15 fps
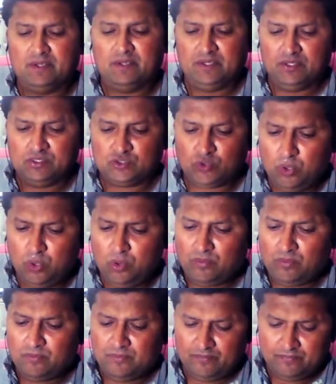
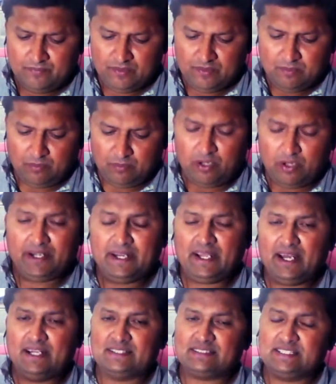So
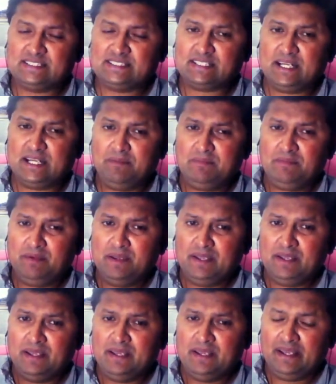political system
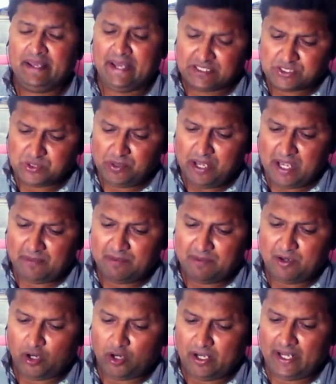has to have
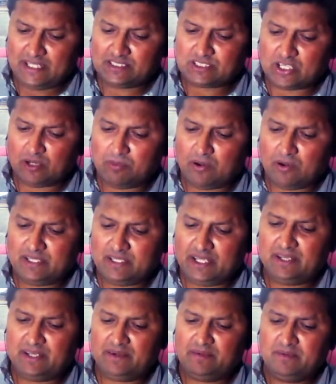knowledge about
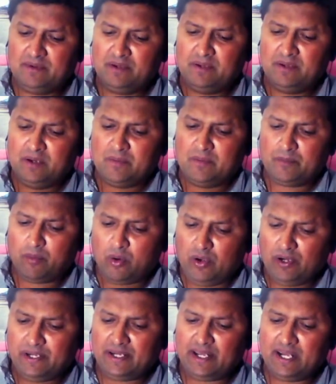the
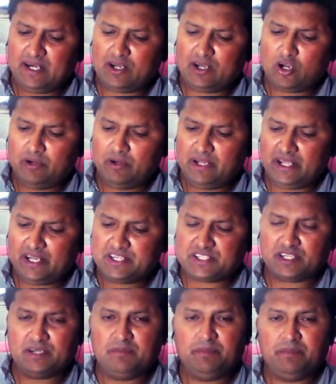political
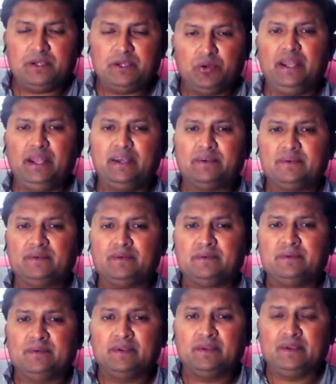communication between
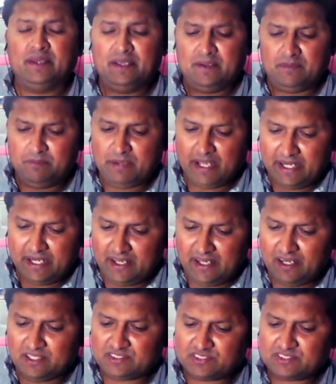
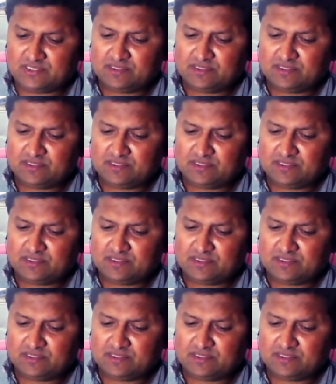various